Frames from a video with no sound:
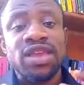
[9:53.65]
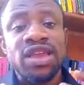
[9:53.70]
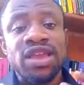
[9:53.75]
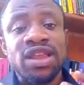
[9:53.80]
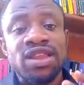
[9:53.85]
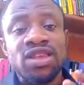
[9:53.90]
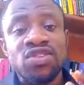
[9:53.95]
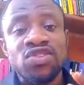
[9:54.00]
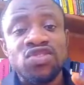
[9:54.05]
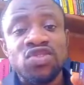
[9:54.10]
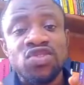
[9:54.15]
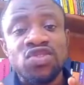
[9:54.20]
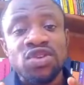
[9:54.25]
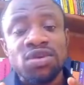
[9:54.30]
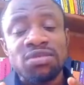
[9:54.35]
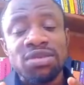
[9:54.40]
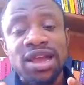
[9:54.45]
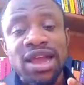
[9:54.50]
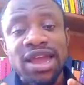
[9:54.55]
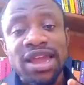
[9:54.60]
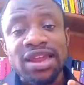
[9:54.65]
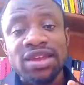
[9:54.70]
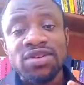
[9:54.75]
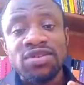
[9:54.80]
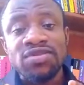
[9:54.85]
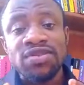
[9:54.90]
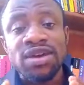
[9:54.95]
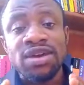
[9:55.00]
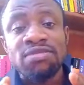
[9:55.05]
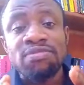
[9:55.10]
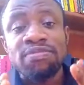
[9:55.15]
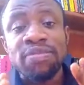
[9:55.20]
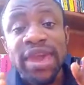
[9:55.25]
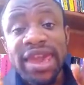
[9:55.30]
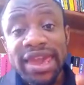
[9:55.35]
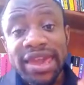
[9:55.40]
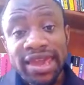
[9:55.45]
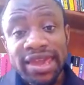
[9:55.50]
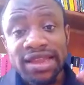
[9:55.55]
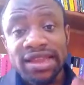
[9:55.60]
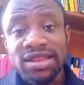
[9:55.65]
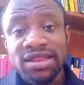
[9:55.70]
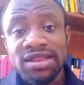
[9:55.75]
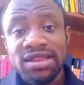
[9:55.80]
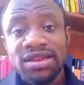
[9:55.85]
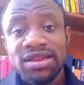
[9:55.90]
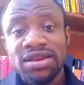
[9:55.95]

it leads to some kind of a pain,